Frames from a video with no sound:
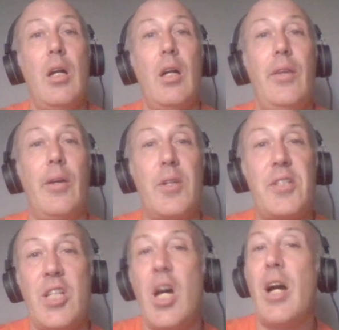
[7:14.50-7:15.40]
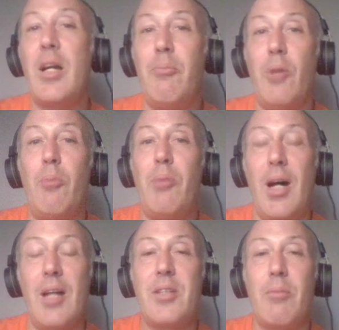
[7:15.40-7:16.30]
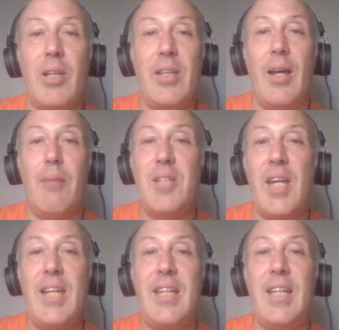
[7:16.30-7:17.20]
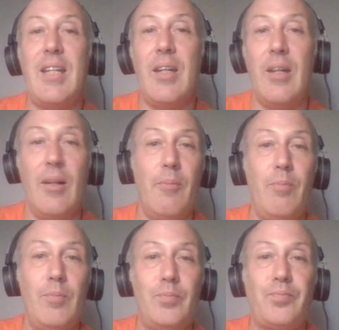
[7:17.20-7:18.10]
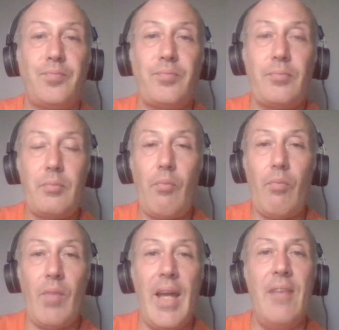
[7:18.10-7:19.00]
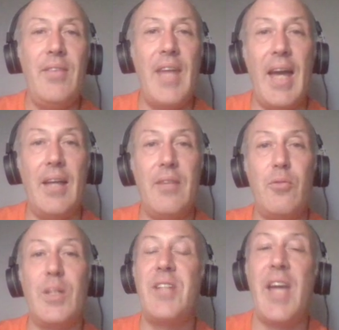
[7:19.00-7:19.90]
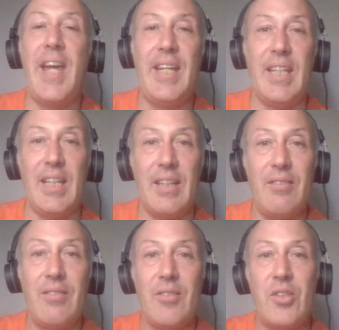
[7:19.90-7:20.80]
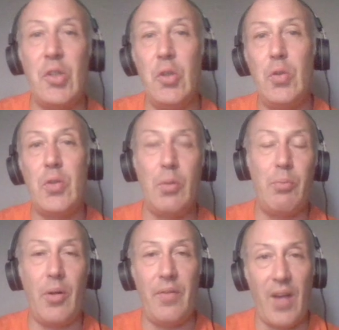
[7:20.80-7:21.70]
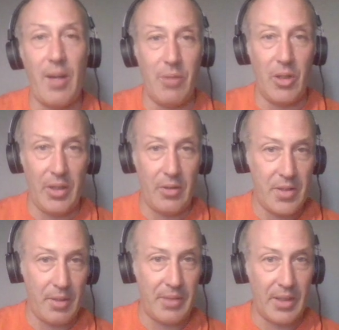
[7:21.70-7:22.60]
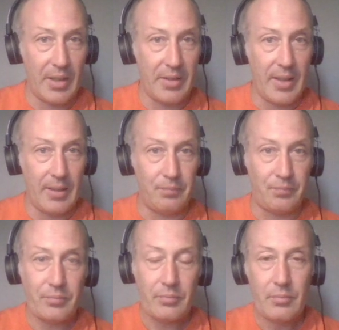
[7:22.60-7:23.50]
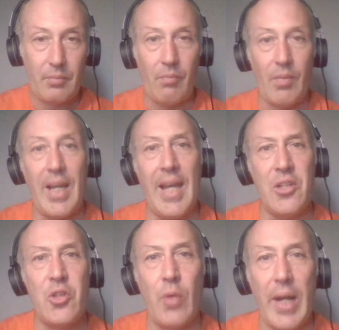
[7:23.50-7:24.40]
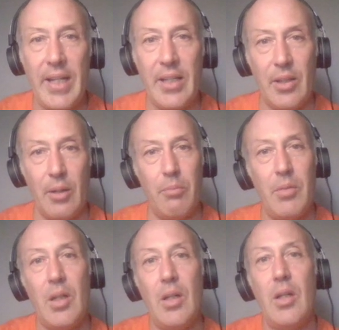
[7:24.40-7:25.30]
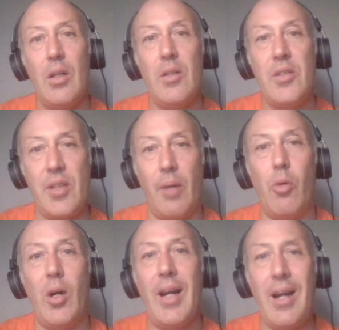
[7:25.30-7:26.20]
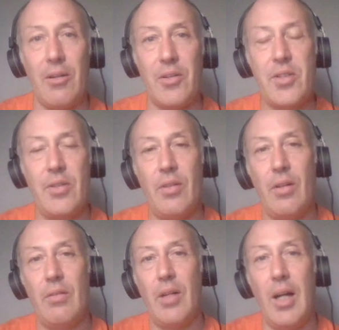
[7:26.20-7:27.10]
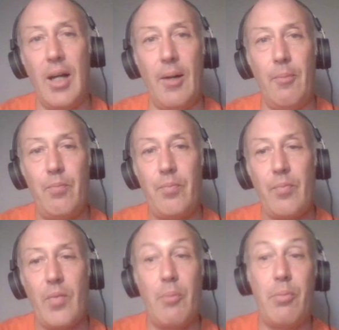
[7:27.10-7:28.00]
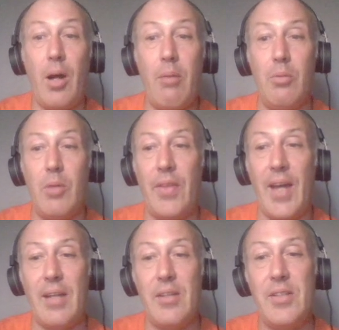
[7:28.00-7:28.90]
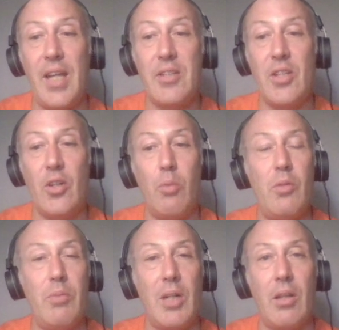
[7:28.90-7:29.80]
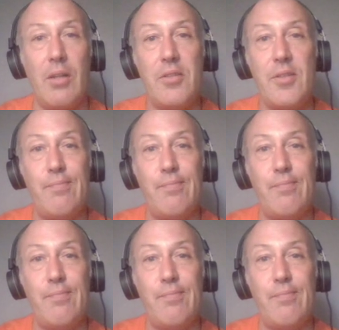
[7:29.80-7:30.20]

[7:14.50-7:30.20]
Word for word: There was talk about possibly them taking him and then retaining two, 2.5 million or something like that and trading him somewhere else. Um, problem with that is he has a no movement clause.